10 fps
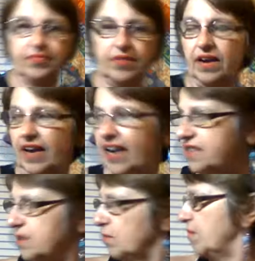had
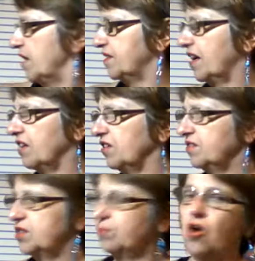some mandala
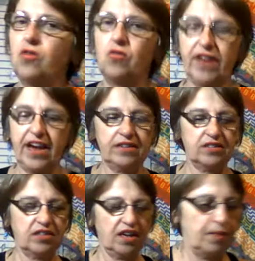sparkle cakes that I